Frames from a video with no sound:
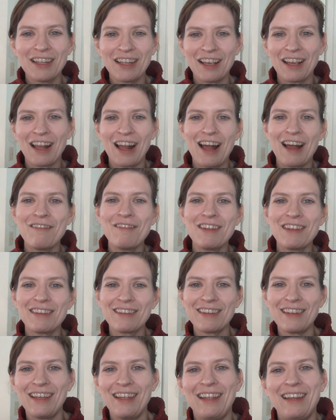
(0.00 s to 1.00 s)
Like,
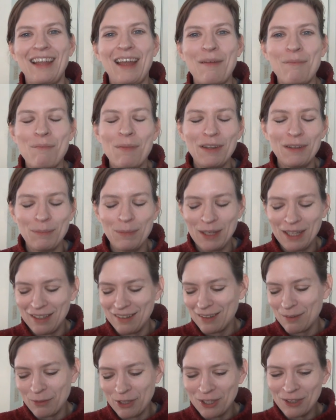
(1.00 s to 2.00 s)
obviously that must be
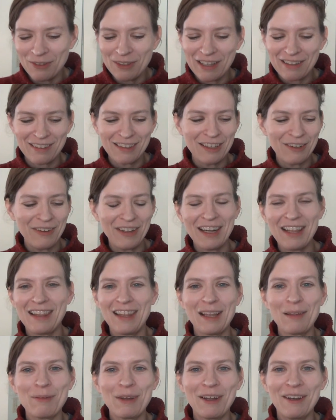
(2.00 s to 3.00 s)
someone who doesn't know
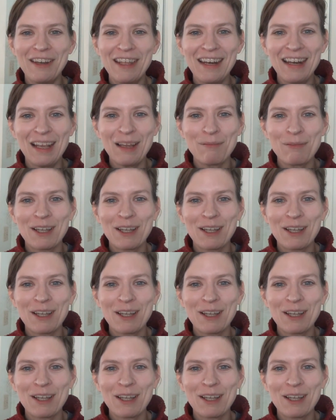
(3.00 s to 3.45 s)
anything about knitting,